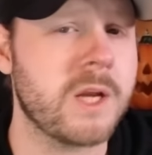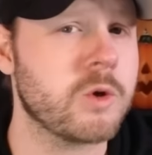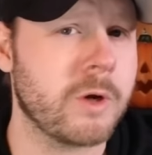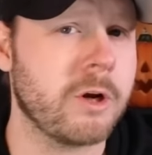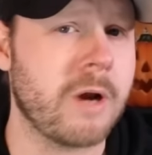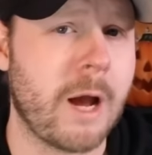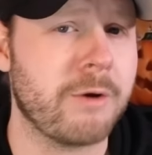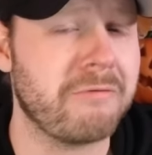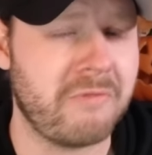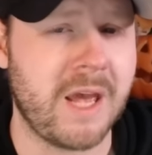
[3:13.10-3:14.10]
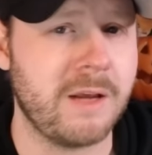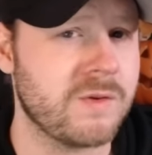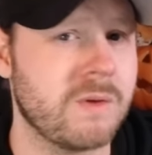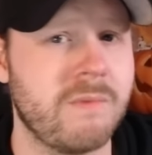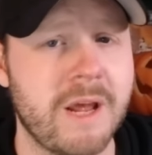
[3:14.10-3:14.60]
that trigger out of
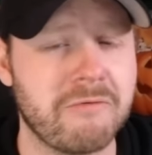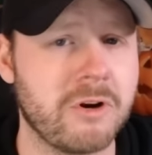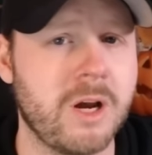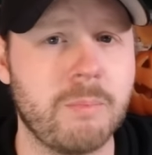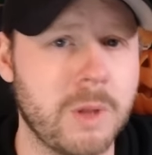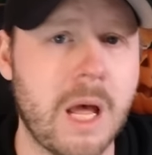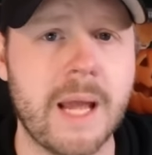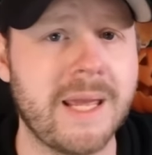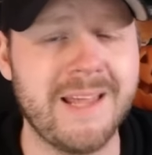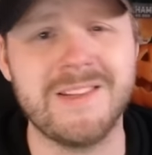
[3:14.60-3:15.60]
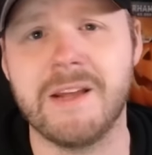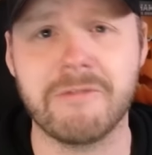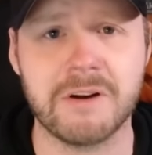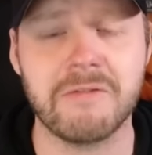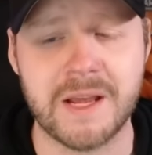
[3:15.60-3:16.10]
phase never apply in
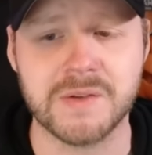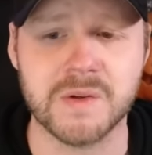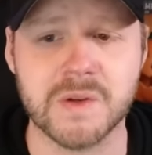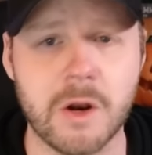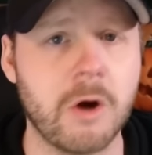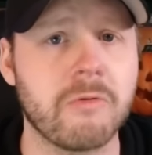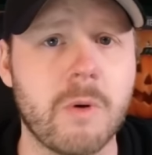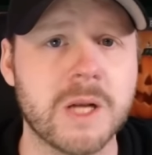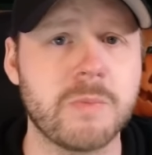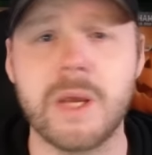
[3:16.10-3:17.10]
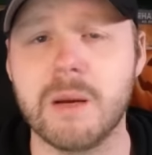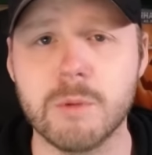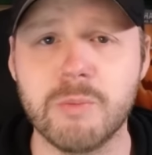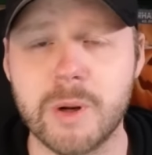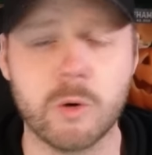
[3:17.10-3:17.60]
different phases, and Overwatch being
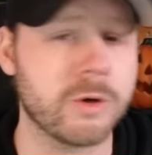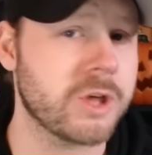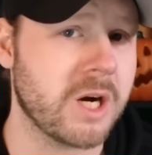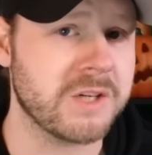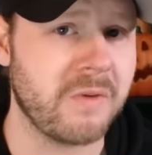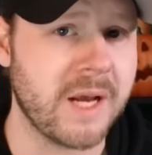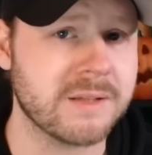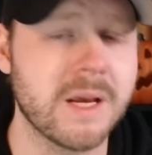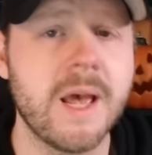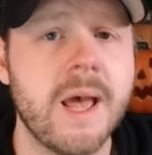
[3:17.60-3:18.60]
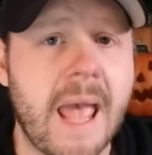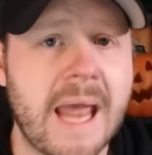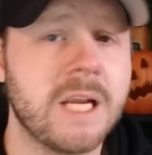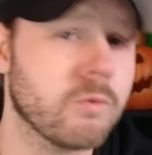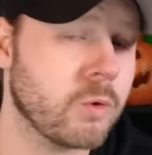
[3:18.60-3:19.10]
movement or charge phase,
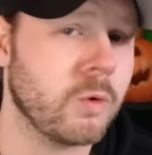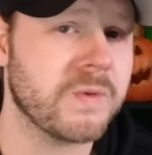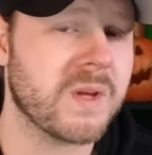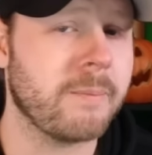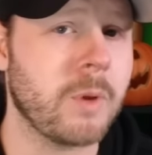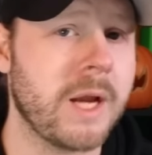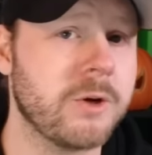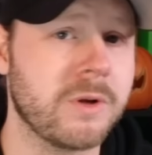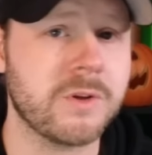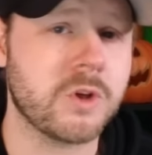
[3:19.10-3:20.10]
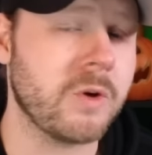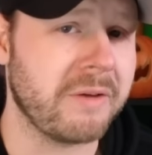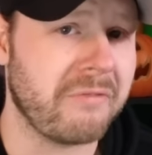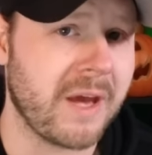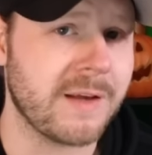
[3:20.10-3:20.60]
any rules that apply during the shooting
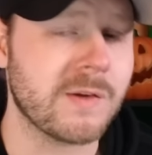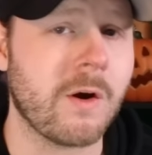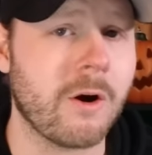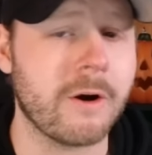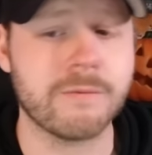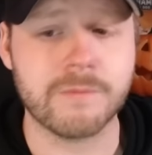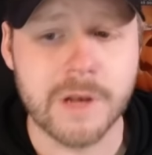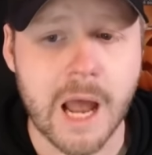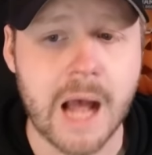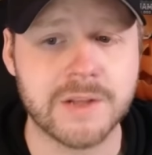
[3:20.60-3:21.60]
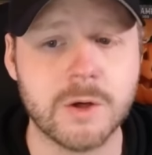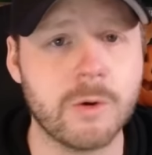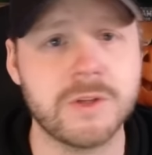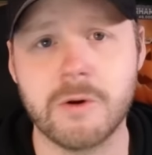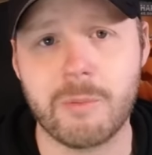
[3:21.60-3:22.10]
phase are not
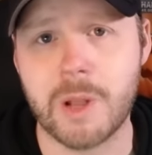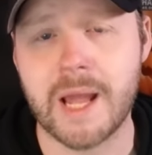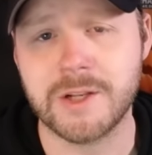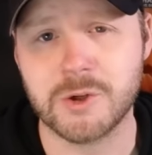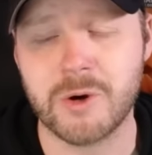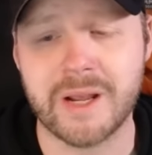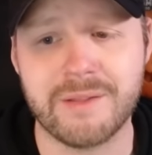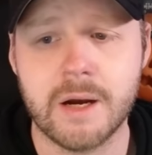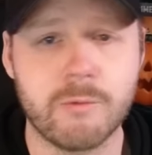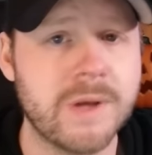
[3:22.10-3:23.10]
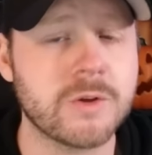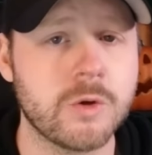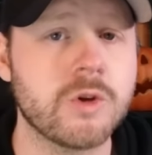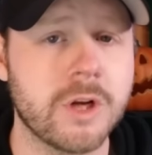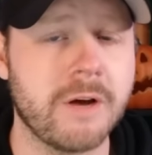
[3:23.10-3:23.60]
going to apply during a
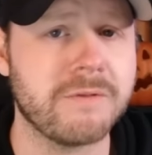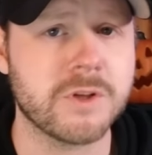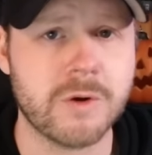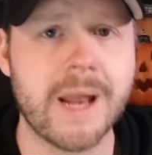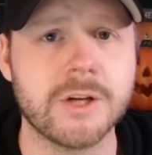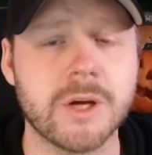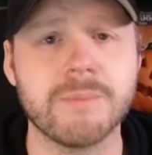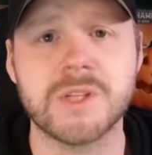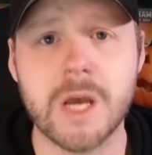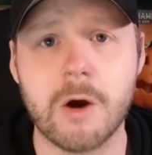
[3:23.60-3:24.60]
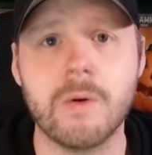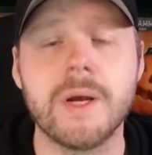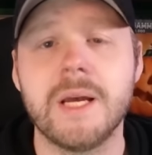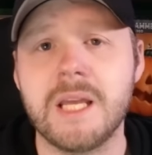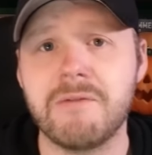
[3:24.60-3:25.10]
resolution of the stratagem. So,
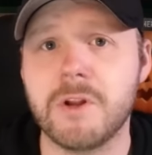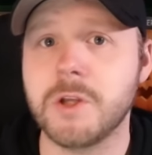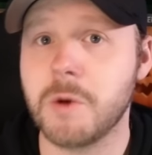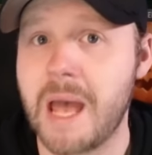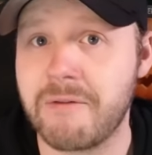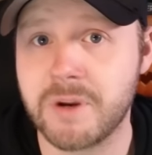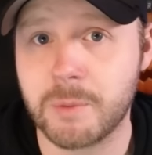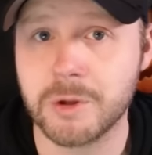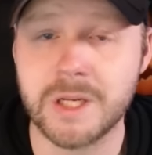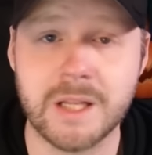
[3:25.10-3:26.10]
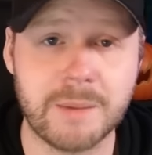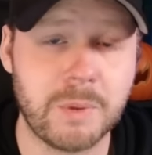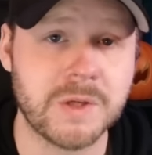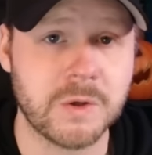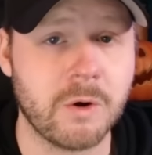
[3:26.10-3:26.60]
even though you have an ability like
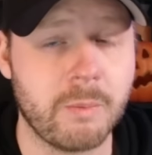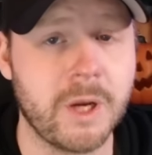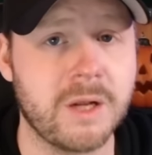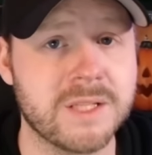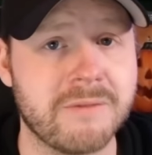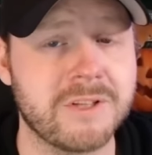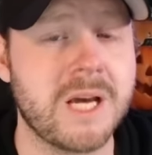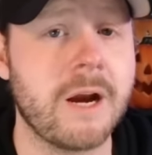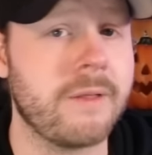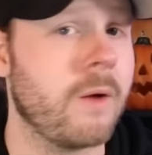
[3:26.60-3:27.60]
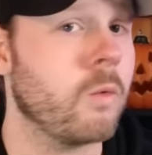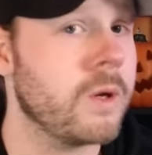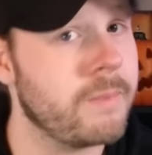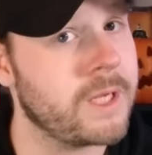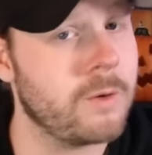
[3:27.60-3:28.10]
pistol or big guns that retire that
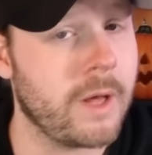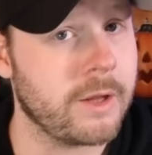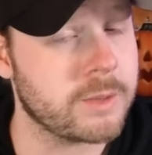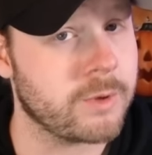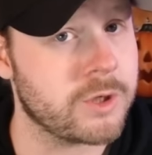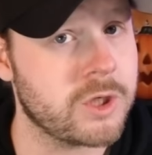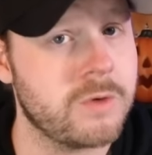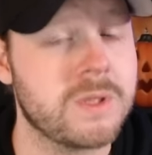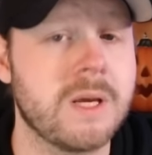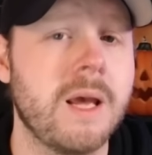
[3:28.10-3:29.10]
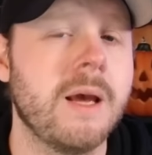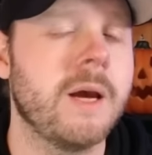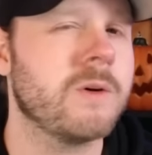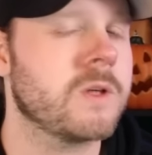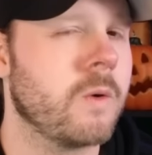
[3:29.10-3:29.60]
would make you eligible to shoot,
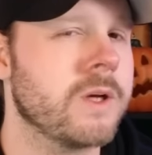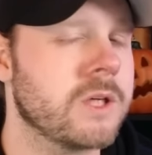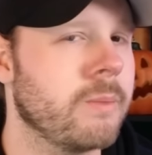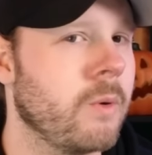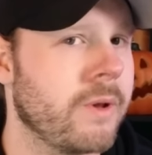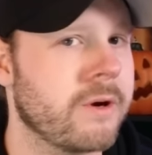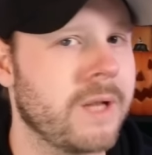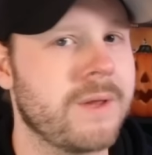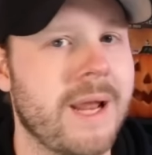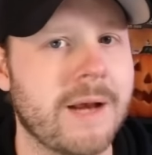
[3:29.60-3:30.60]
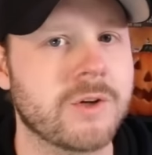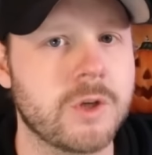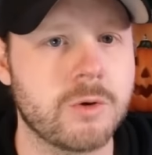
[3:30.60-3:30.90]
it was questionable whether or not that actually